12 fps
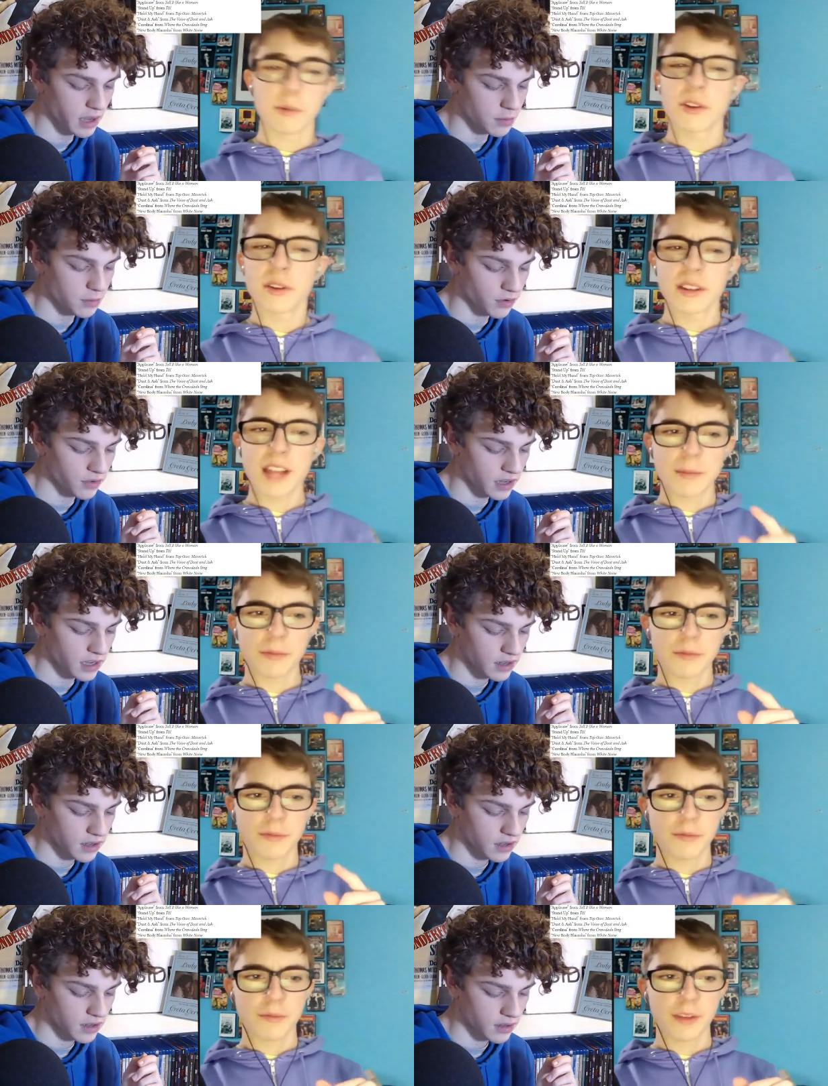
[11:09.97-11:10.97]
Speaker 1: So we're doing name
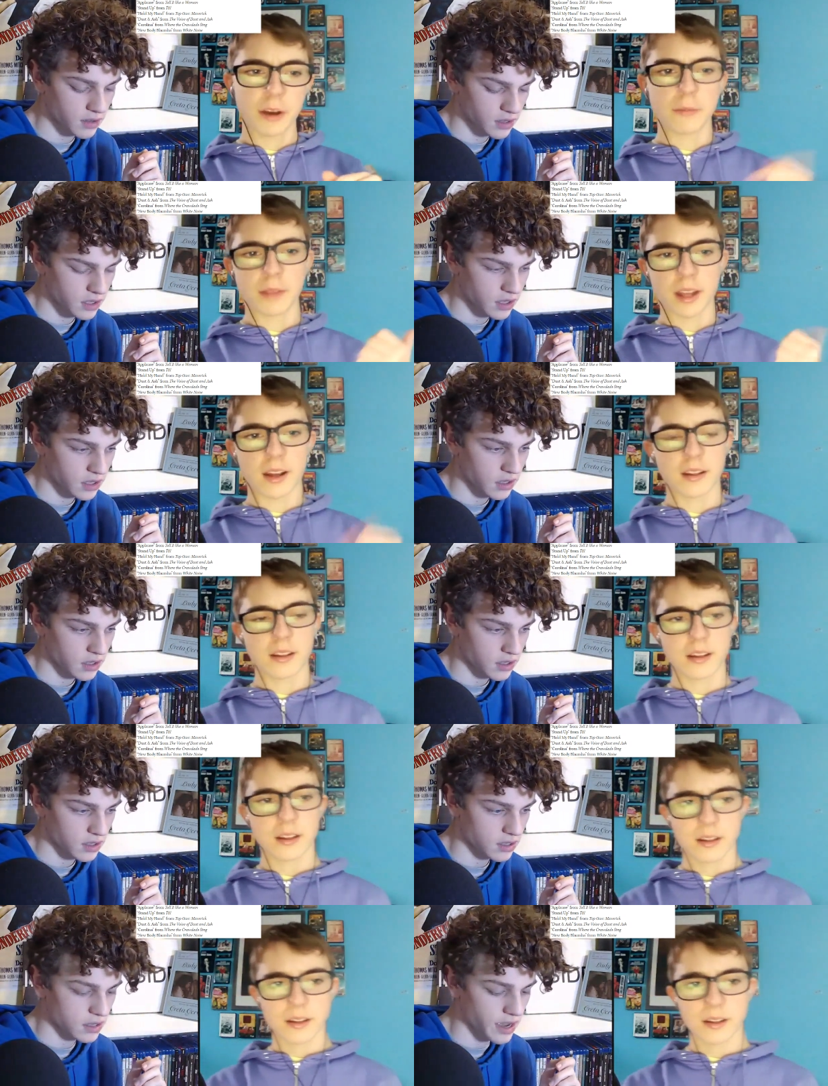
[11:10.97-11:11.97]
of film. Yeah.
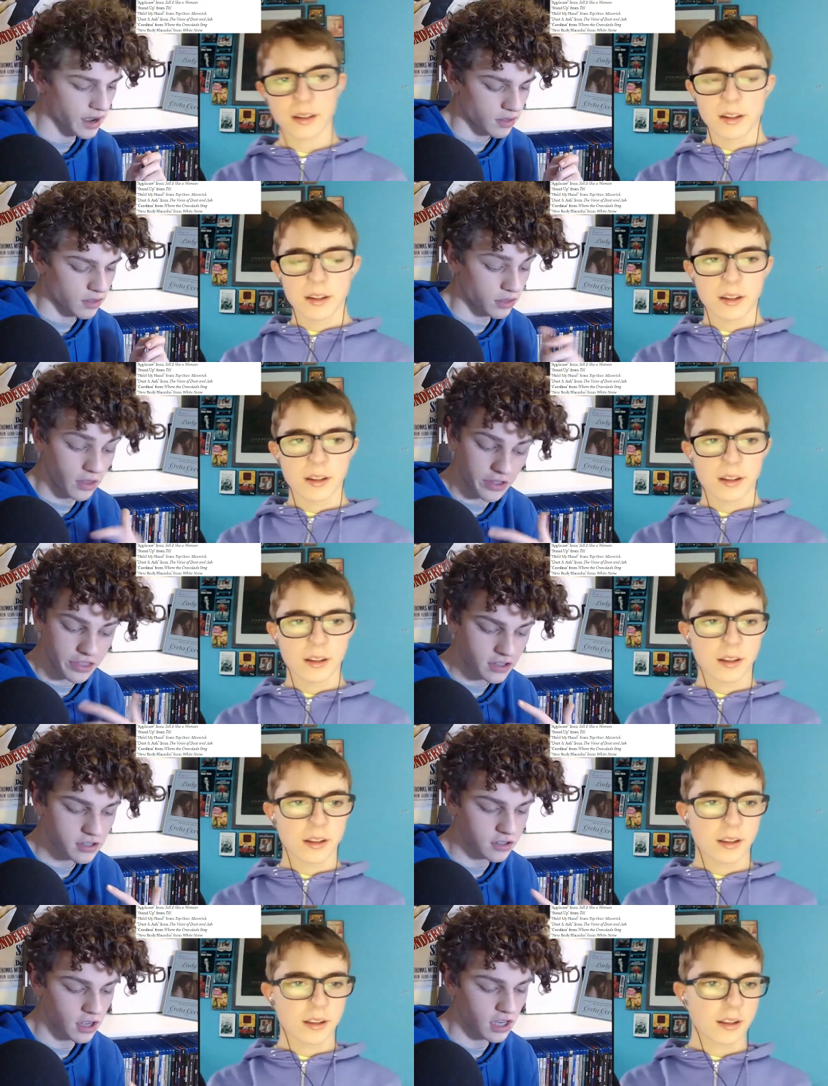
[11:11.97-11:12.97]
Yeah.
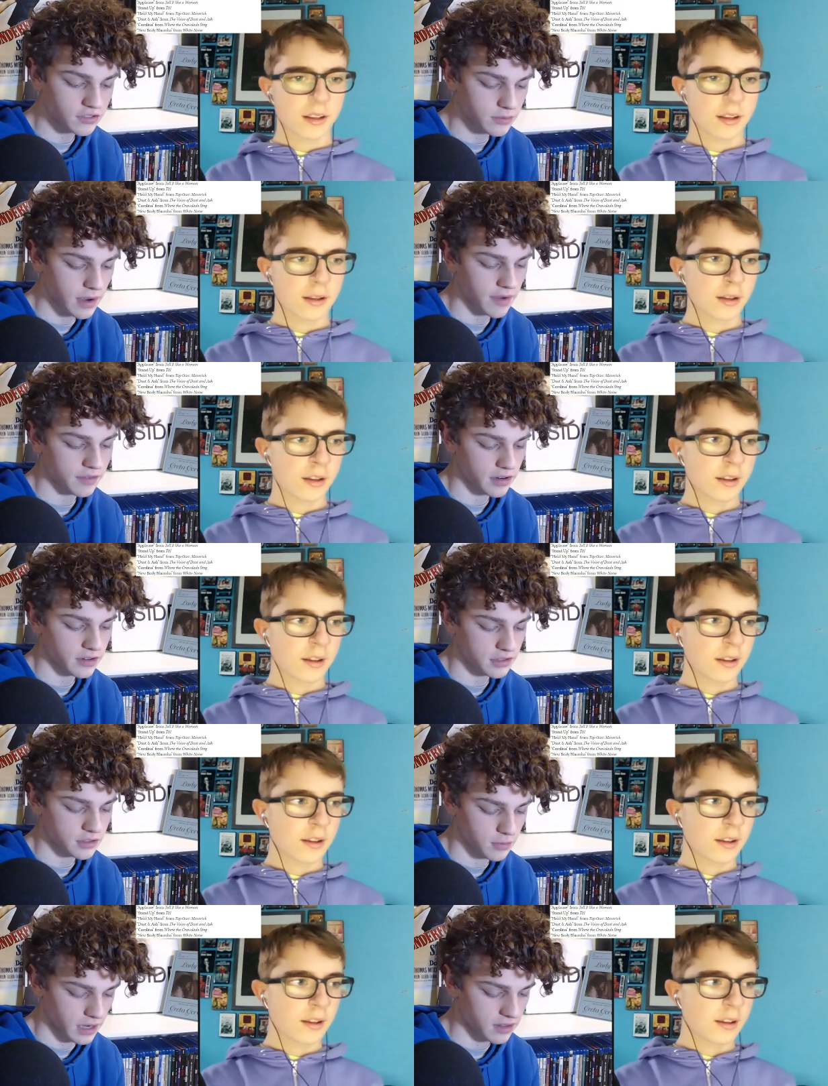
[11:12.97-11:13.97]
Nothing is lost from Avatar.
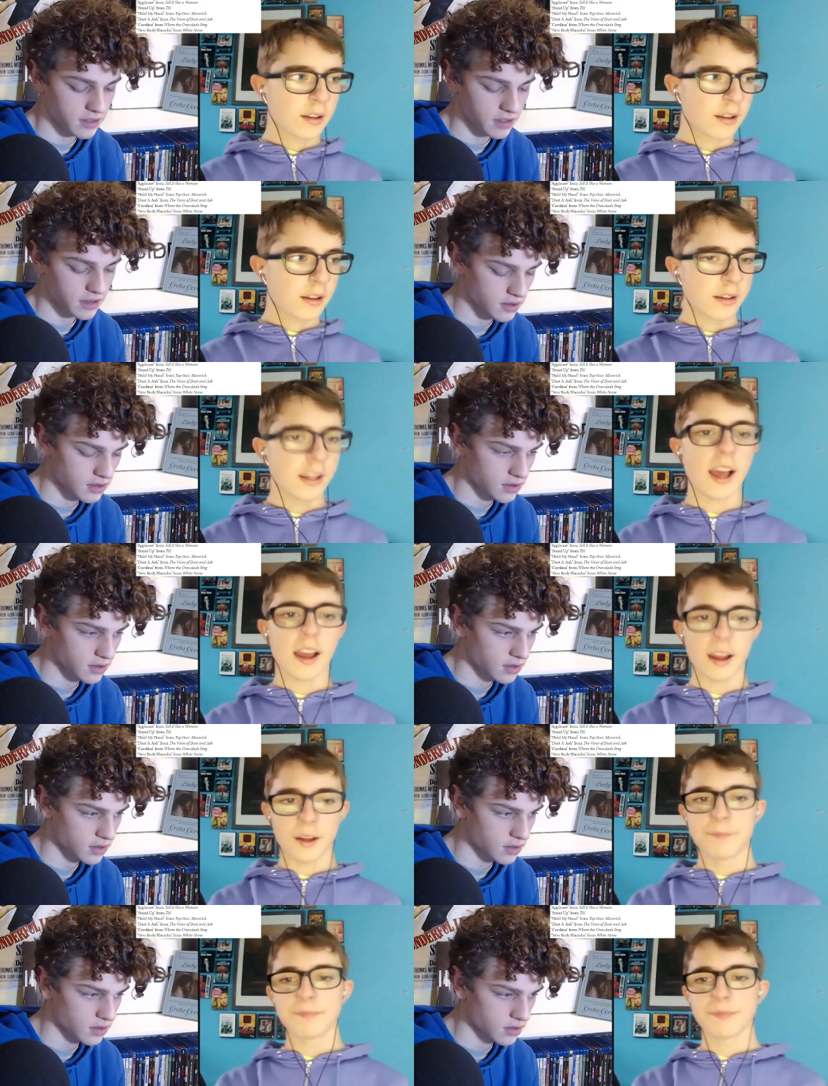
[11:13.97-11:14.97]
That's the Weeknd thing.
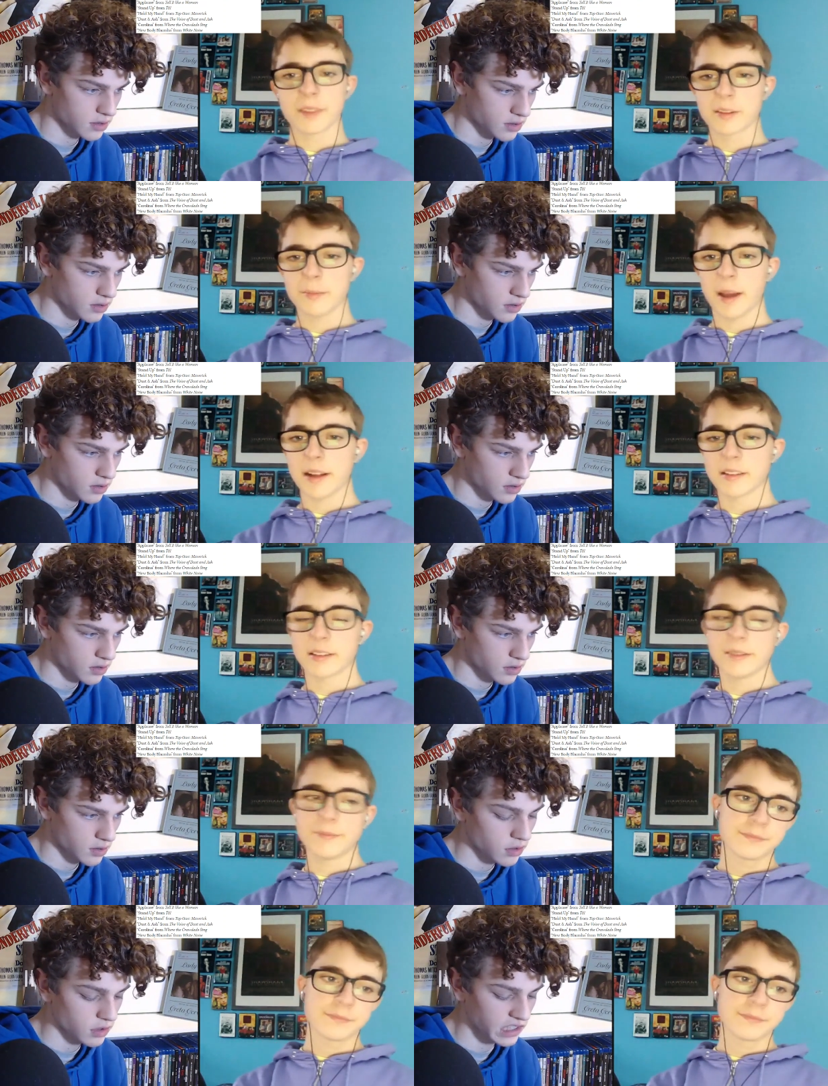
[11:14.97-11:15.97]
Yeah. Yeah
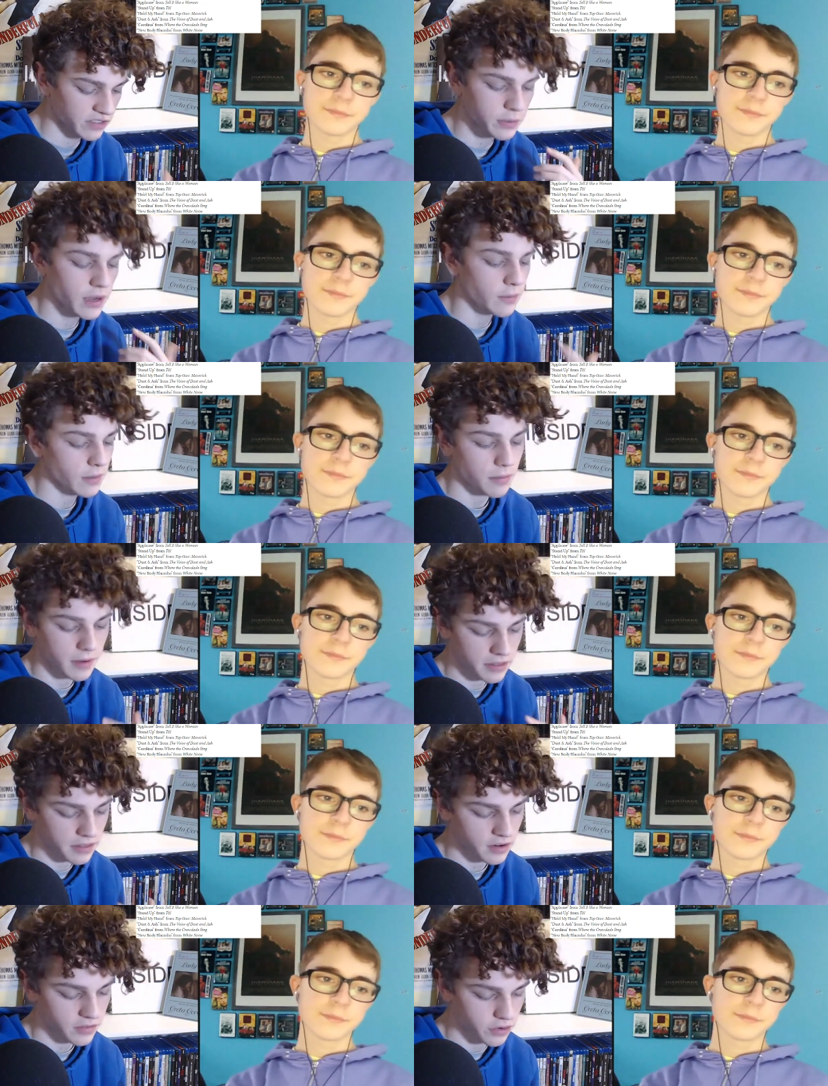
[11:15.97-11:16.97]
expected. Lift Me Up Black
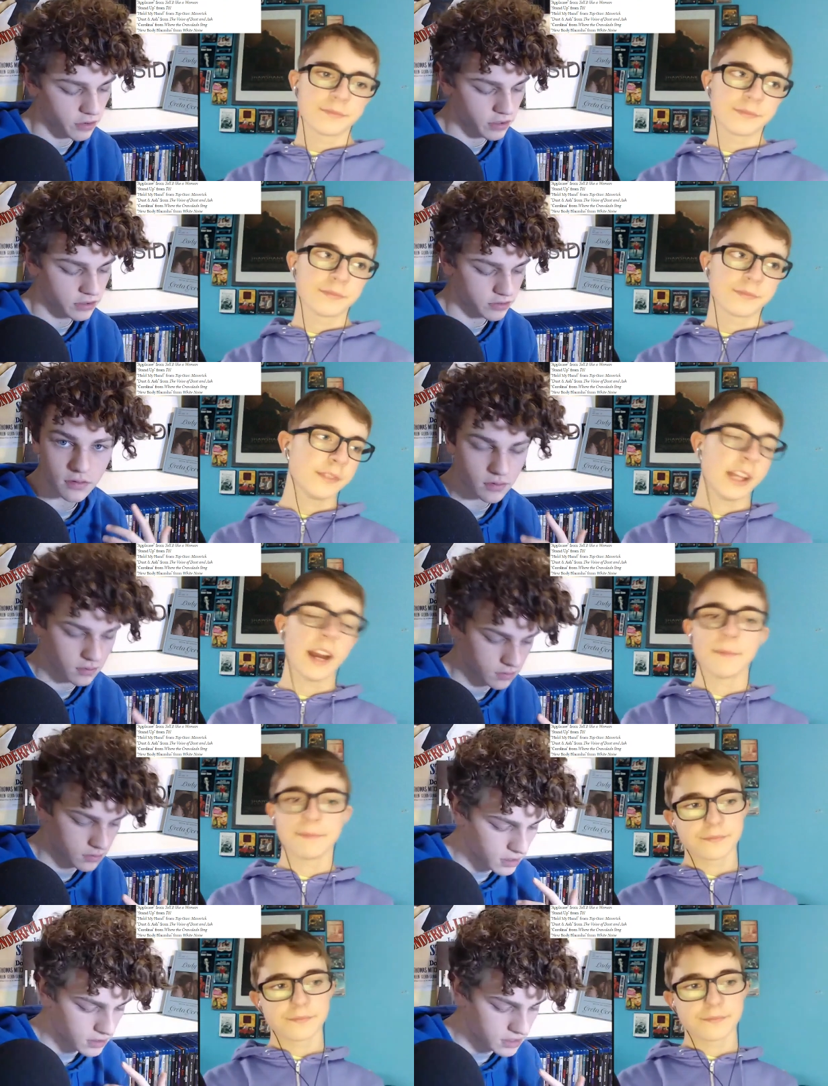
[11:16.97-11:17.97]
Panther, of course.
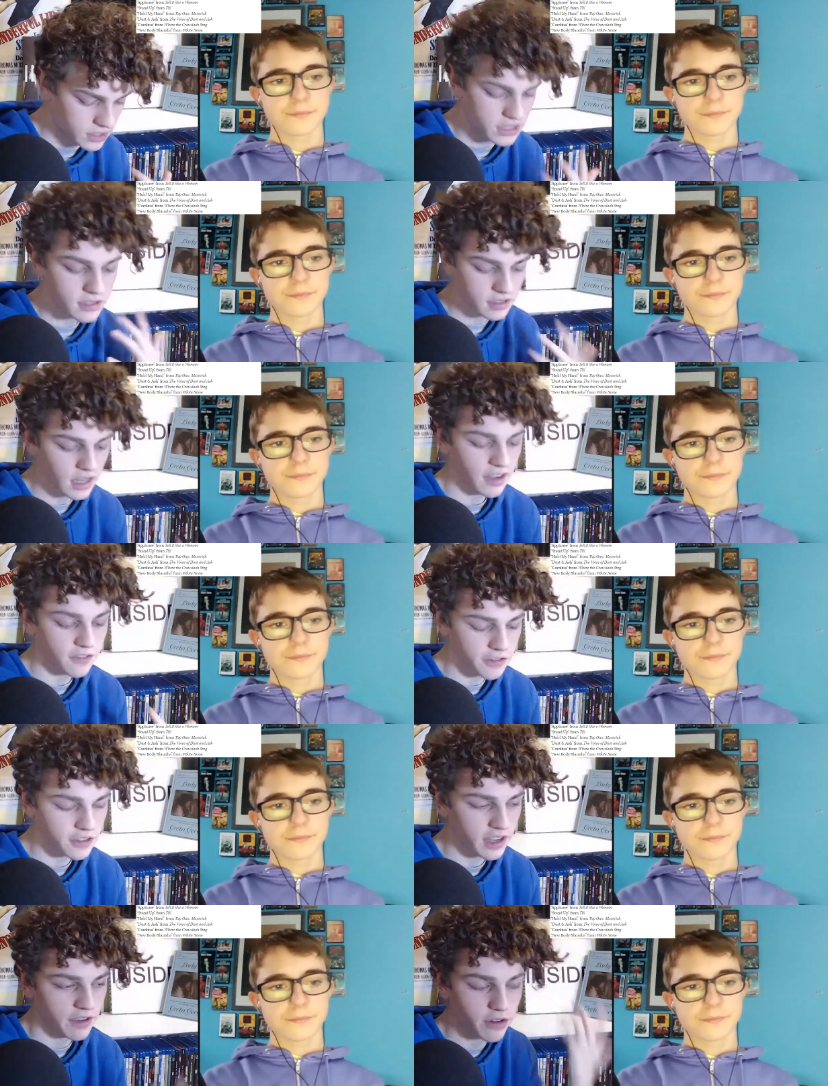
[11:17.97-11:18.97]
Yep. This is a life,
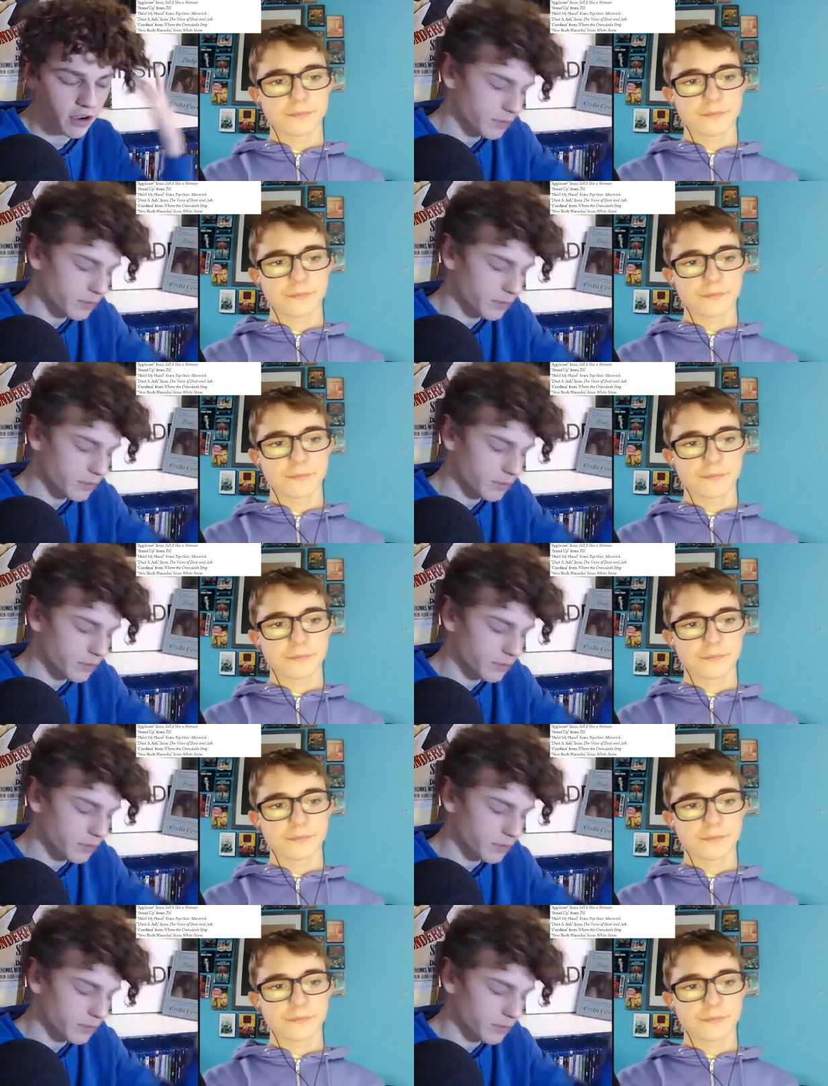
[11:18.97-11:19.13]
everything ever. Oh, uh,